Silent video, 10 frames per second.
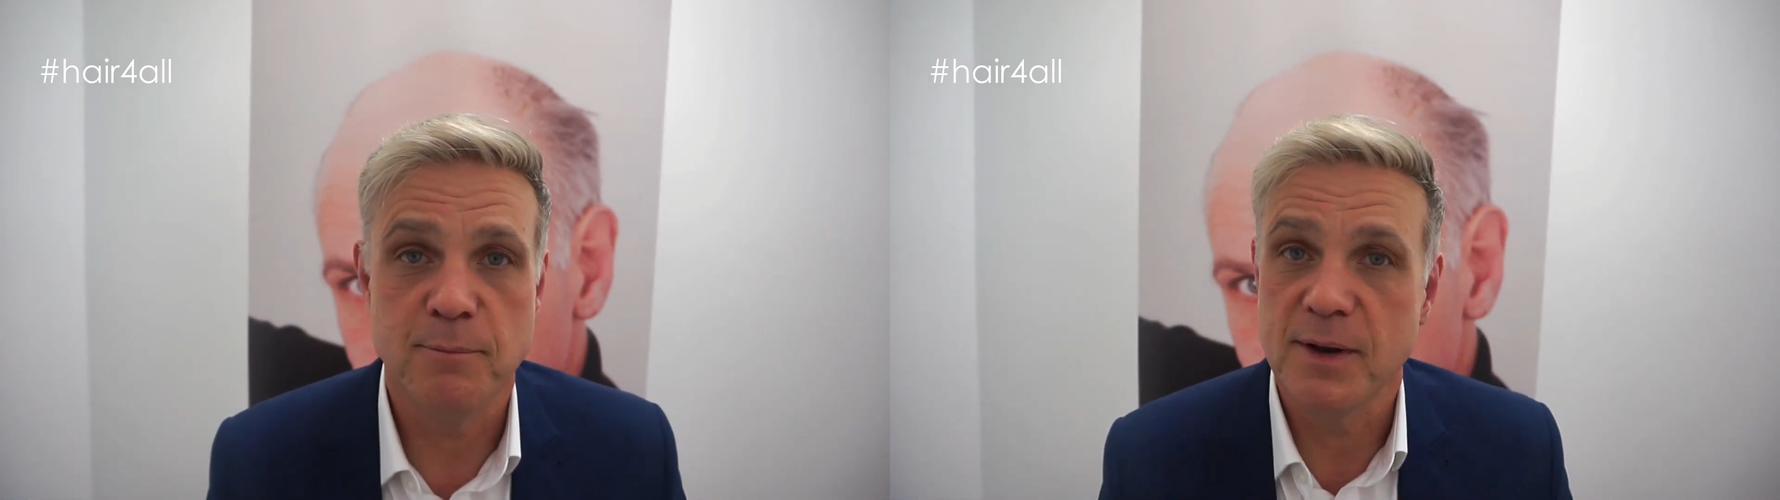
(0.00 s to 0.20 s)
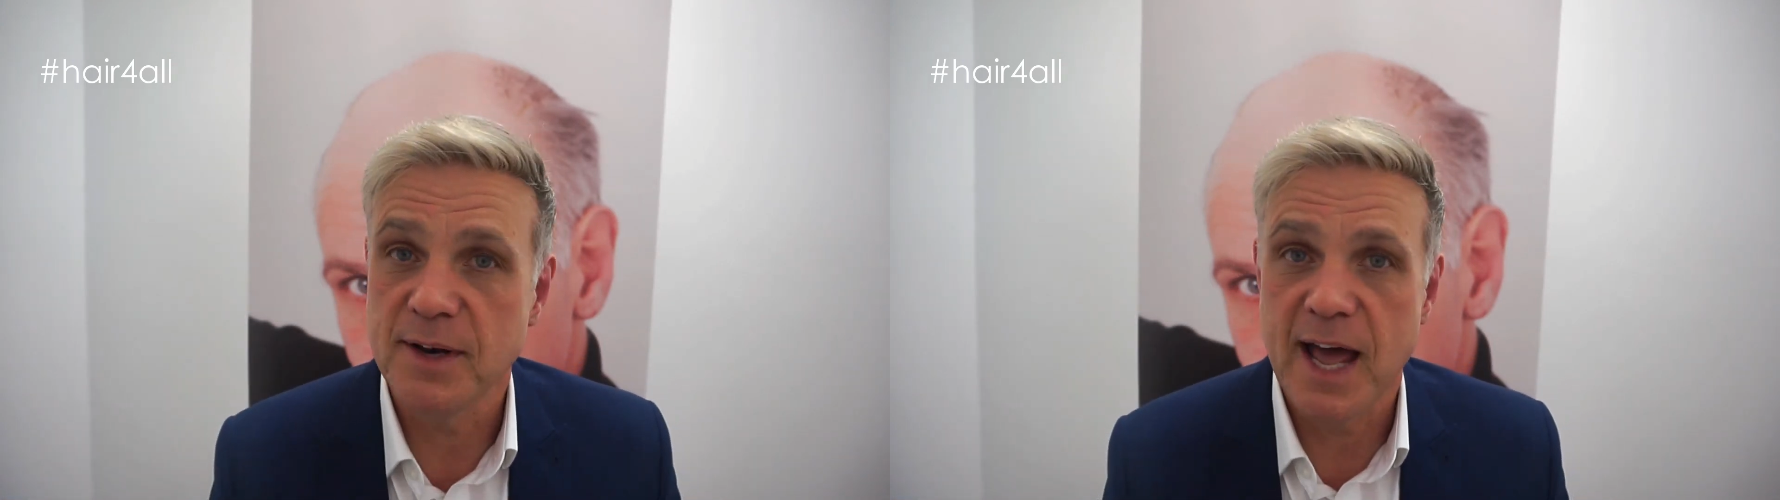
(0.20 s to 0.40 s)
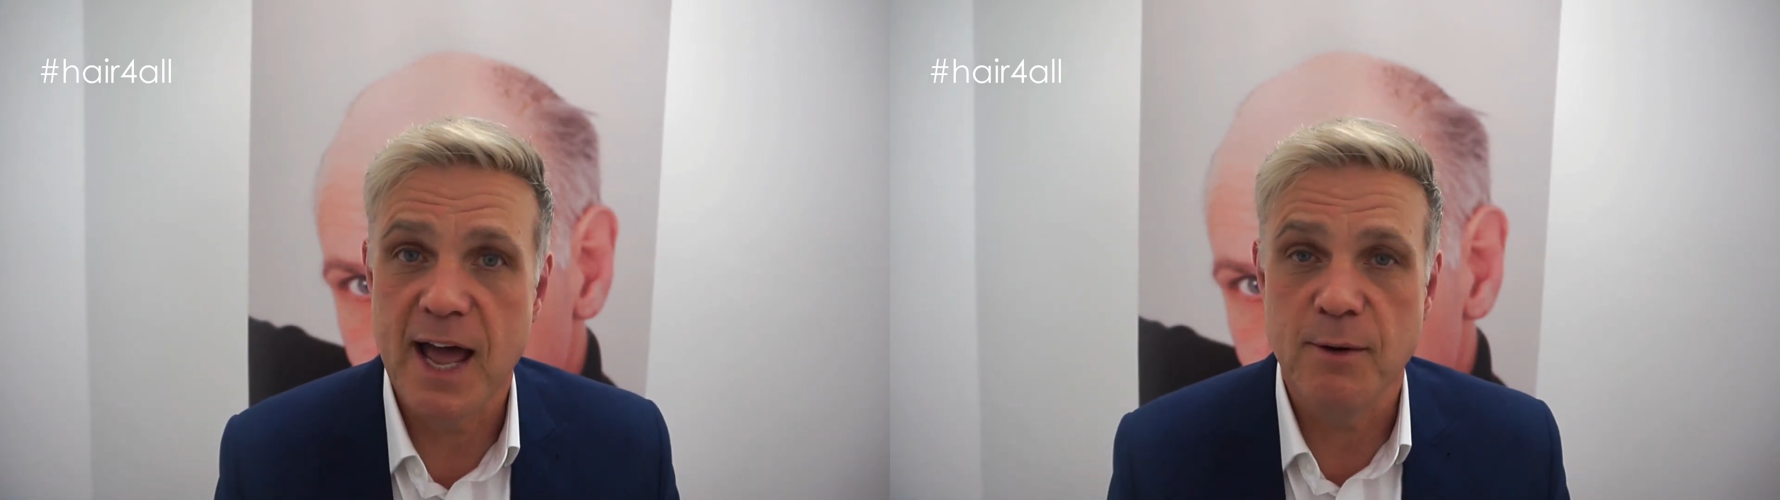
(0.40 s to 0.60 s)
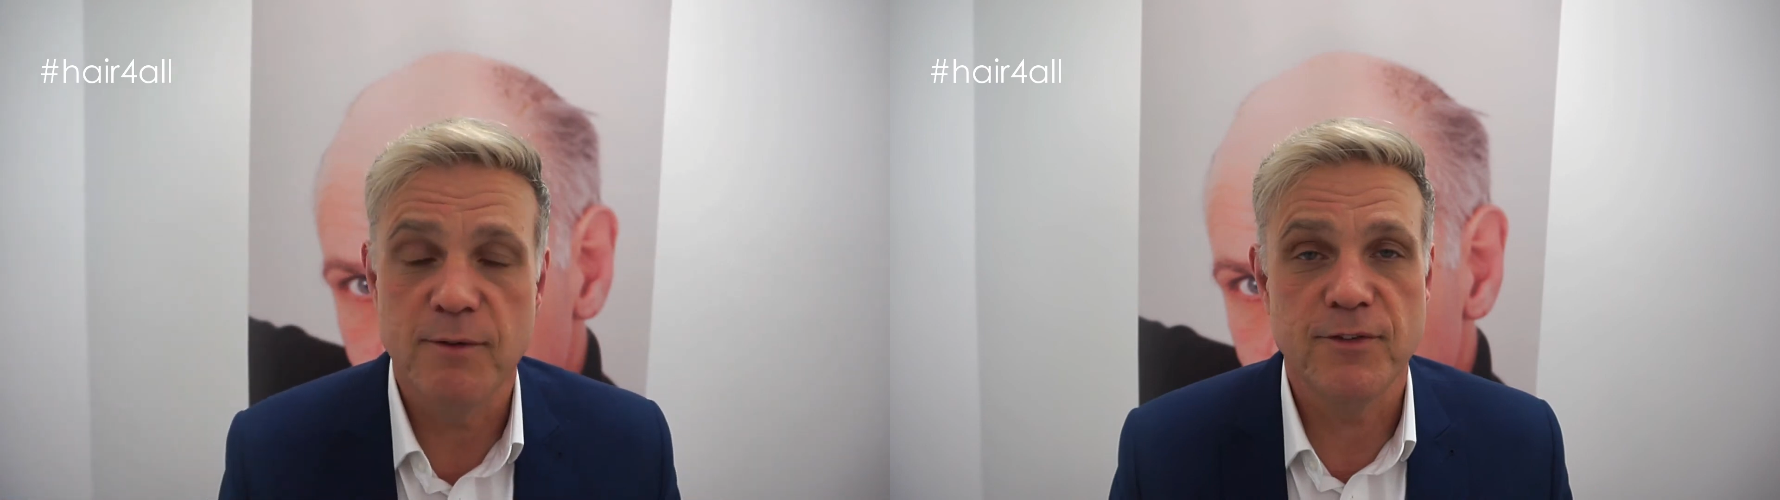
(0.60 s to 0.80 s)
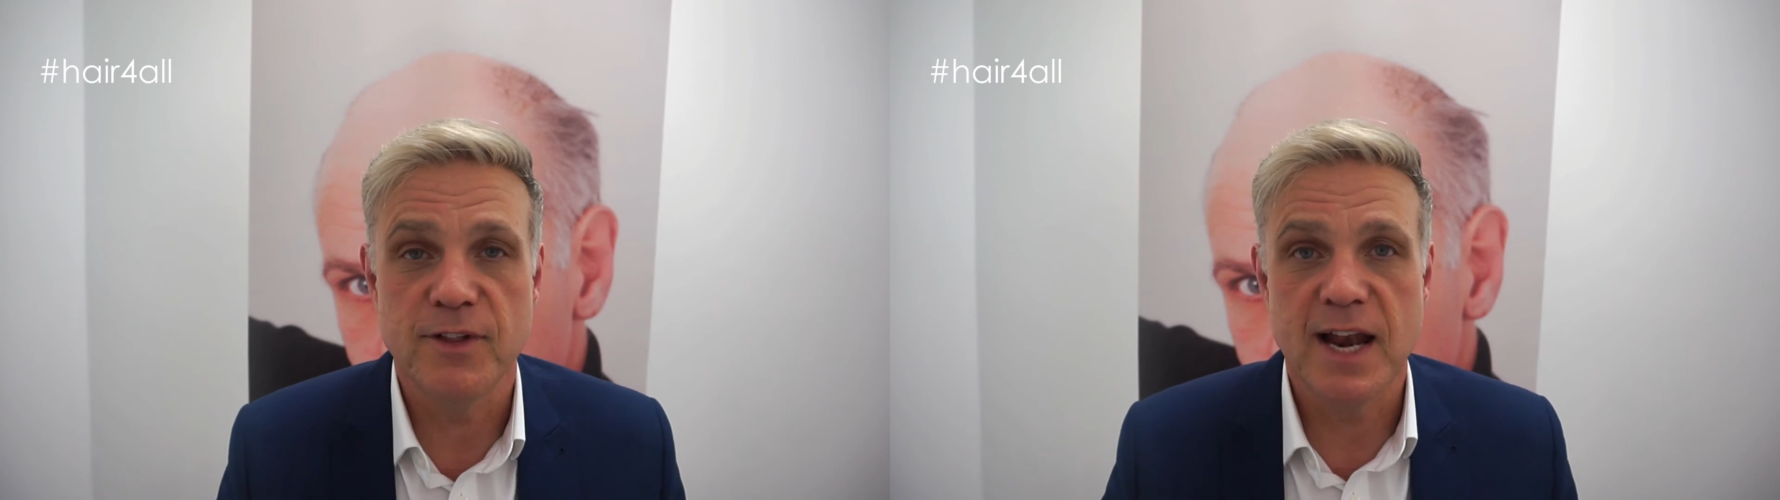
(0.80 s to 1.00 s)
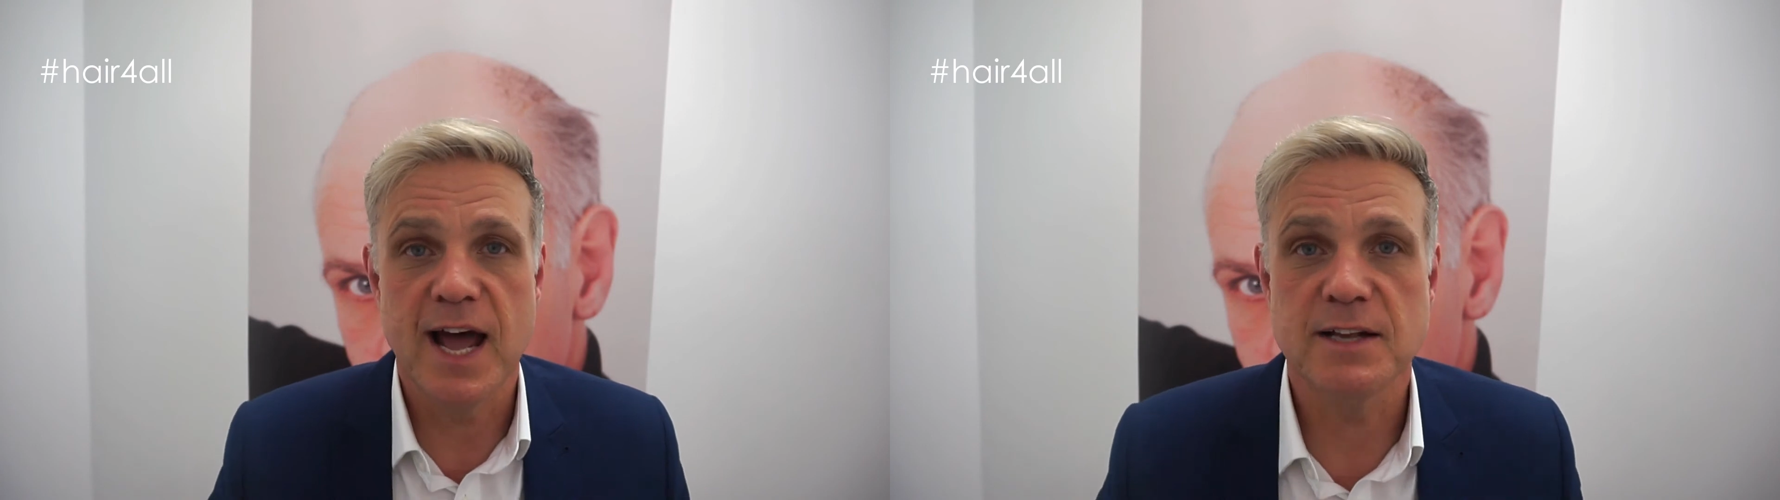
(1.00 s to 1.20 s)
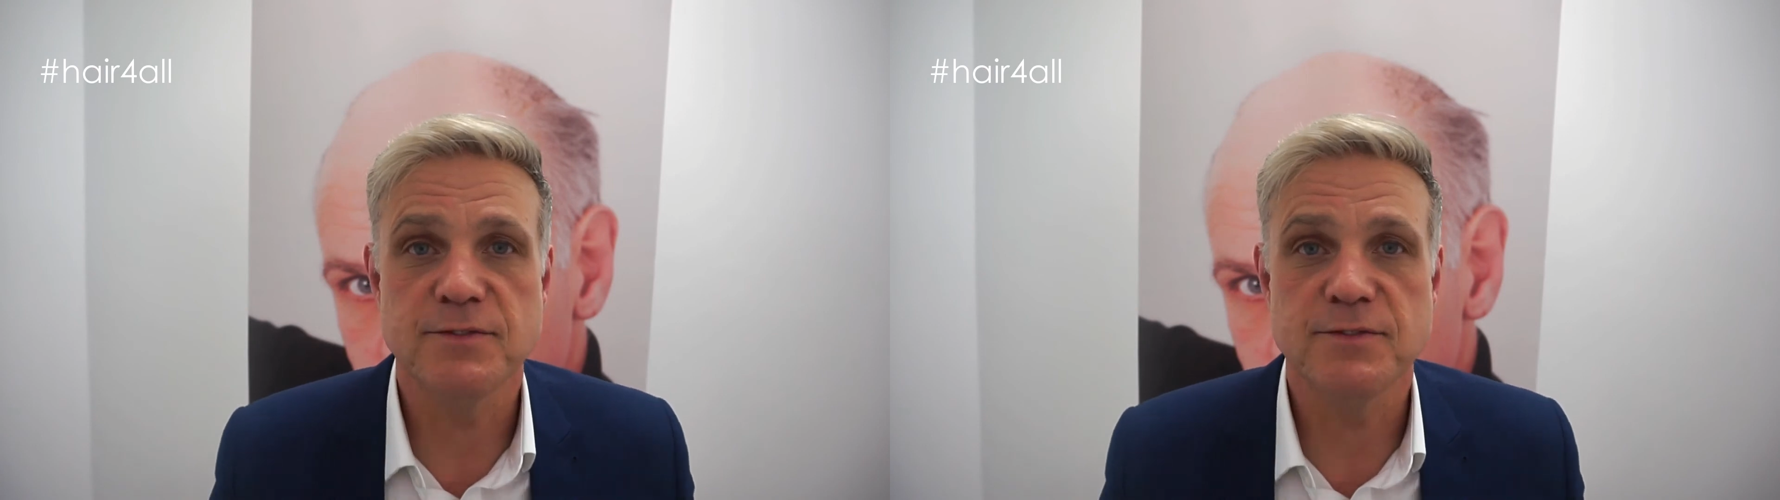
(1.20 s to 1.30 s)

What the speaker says: but now for the last